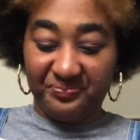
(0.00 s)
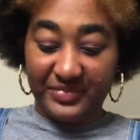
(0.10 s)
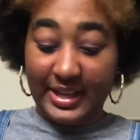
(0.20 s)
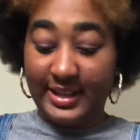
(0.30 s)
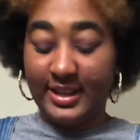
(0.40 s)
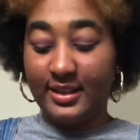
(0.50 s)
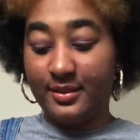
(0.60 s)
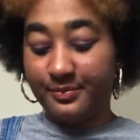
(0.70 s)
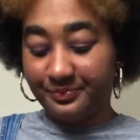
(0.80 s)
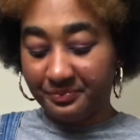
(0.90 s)
Again,
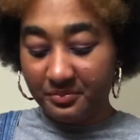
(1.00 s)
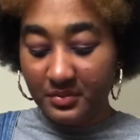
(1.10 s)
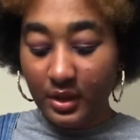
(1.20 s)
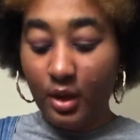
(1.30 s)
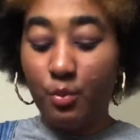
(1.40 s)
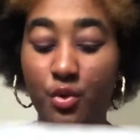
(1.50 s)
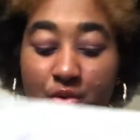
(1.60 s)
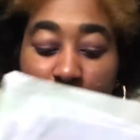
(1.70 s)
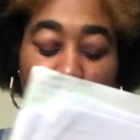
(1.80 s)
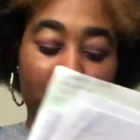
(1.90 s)
more
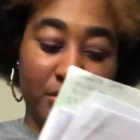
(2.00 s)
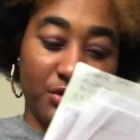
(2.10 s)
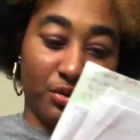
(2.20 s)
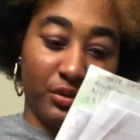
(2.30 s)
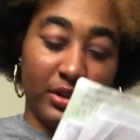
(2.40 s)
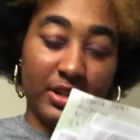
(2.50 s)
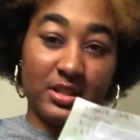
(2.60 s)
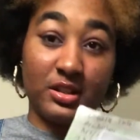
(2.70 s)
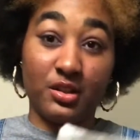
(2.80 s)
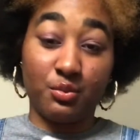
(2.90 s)
so for the drawing because it
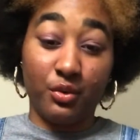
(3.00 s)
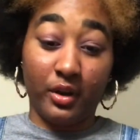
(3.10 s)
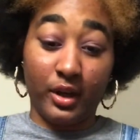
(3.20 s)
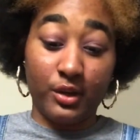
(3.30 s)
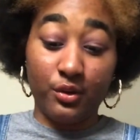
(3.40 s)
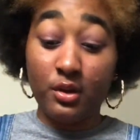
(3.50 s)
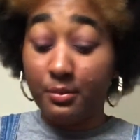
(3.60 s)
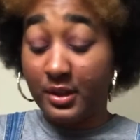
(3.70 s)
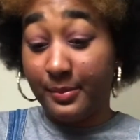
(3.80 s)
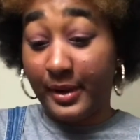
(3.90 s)
looks more accurate.
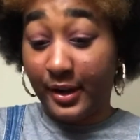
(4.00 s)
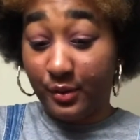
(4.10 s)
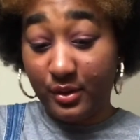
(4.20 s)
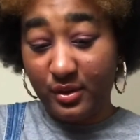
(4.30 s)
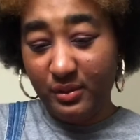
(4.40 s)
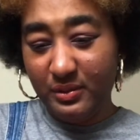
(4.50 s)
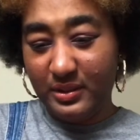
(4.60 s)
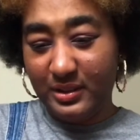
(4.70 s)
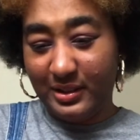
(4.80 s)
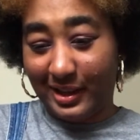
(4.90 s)
But the background,
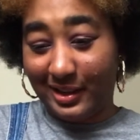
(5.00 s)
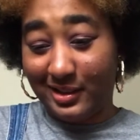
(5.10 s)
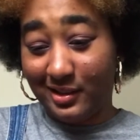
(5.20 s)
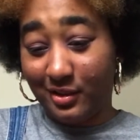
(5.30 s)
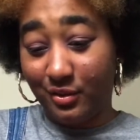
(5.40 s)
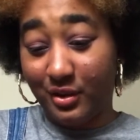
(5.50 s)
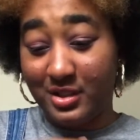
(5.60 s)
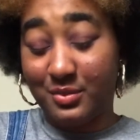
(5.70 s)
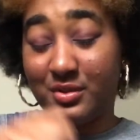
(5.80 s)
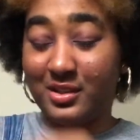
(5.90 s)
like I didn't color. I just
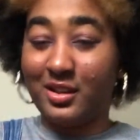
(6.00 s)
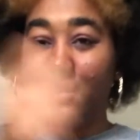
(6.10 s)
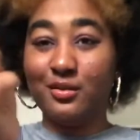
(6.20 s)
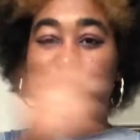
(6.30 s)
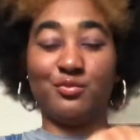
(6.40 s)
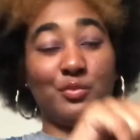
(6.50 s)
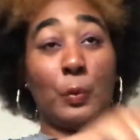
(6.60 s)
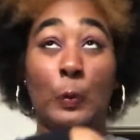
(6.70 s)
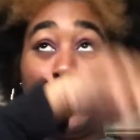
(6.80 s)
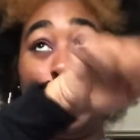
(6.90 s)
was like, oh,
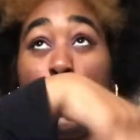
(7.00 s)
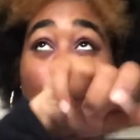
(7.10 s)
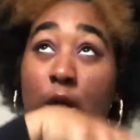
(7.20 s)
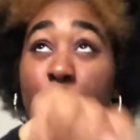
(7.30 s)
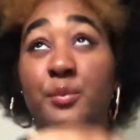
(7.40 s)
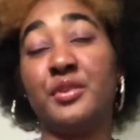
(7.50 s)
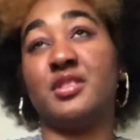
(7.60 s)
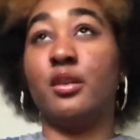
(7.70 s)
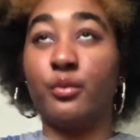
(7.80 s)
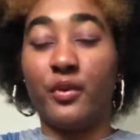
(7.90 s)
I'm gonna put
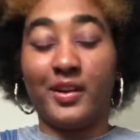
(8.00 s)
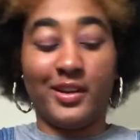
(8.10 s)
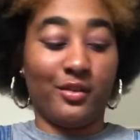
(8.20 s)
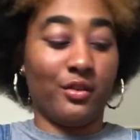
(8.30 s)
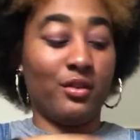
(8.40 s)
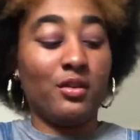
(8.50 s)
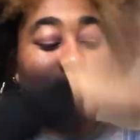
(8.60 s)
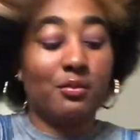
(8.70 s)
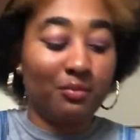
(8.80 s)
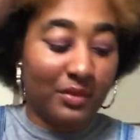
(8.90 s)
some gray here,
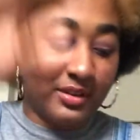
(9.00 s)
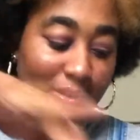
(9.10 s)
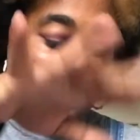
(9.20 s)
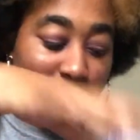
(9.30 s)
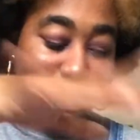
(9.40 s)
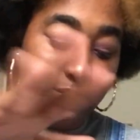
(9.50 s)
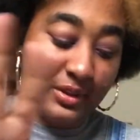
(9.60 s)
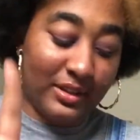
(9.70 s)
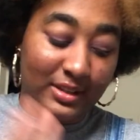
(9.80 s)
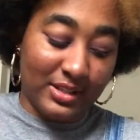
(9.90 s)
and I'm not gonna
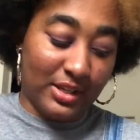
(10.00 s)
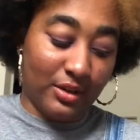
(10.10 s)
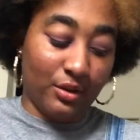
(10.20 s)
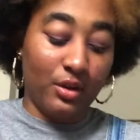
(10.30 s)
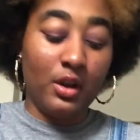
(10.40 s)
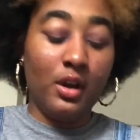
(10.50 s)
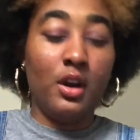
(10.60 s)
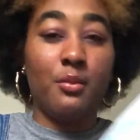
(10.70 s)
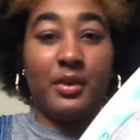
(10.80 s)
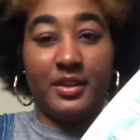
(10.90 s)
blend this here.
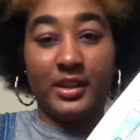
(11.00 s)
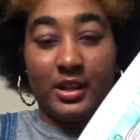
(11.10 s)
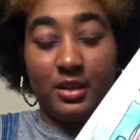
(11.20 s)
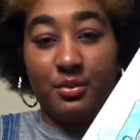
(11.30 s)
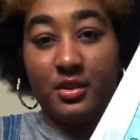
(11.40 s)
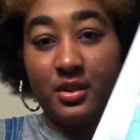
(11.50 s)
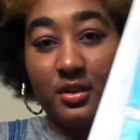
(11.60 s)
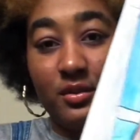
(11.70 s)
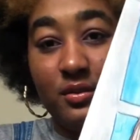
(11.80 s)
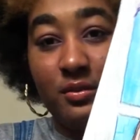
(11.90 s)
But I think I did pretty good.
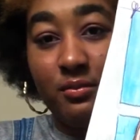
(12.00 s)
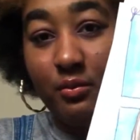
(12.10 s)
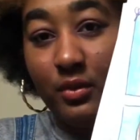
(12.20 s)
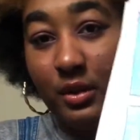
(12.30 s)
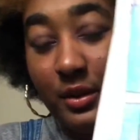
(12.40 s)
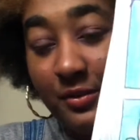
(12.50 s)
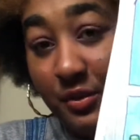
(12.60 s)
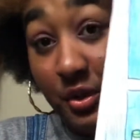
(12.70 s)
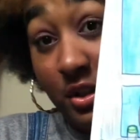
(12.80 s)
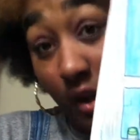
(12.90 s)
One of my
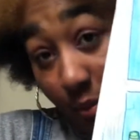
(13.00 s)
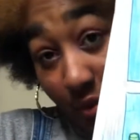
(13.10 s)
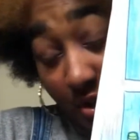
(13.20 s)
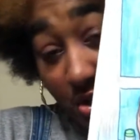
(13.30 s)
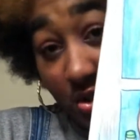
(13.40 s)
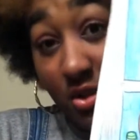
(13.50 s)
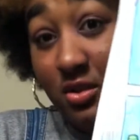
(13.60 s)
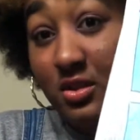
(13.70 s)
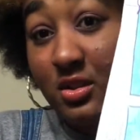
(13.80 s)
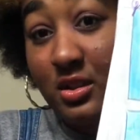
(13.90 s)
favorite
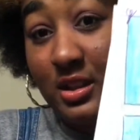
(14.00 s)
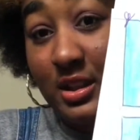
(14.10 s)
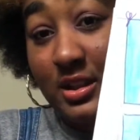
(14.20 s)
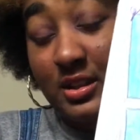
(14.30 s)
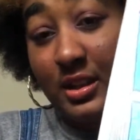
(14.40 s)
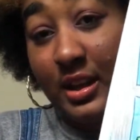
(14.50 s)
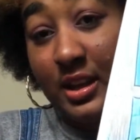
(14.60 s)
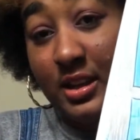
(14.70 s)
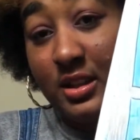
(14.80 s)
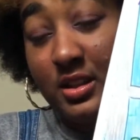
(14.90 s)
collaborations is
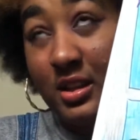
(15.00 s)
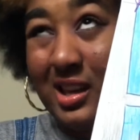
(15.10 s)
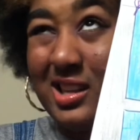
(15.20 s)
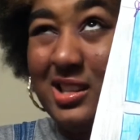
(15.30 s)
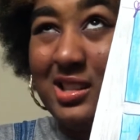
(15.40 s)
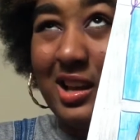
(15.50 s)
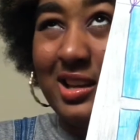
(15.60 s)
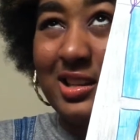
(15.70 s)
Hayes. I think that's how